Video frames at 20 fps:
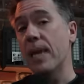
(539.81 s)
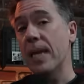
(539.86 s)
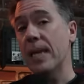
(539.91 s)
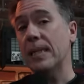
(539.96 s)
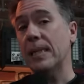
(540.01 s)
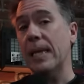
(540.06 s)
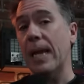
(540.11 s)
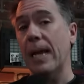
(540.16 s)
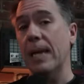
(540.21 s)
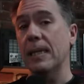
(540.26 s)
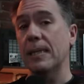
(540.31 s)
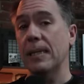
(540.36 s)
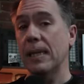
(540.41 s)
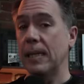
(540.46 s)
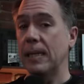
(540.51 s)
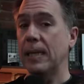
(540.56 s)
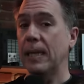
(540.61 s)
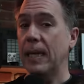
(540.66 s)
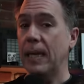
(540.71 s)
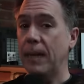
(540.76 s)
this as
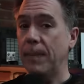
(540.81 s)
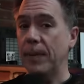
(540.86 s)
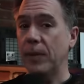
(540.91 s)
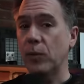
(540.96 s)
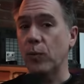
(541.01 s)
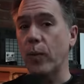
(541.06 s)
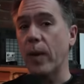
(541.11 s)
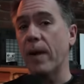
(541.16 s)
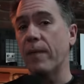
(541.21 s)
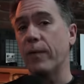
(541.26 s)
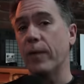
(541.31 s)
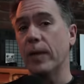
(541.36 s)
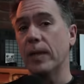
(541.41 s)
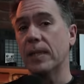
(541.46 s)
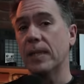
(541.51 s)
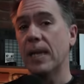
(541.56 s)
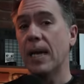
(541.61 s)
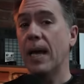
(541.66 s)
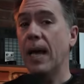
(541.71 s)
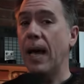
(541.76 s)
an image
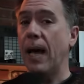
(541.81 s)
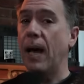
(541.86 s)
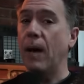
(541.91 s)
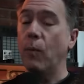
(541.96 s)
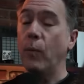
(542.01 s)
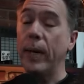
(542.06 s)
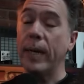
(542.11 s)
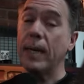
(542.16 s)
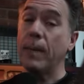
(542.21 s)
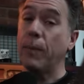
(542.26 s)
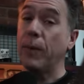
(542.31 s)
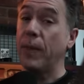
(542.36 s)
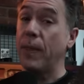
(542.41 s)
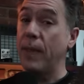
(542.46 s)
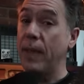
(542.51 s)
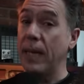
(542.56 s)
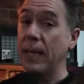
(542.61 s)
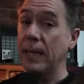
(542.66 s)
reference, uh, we end up with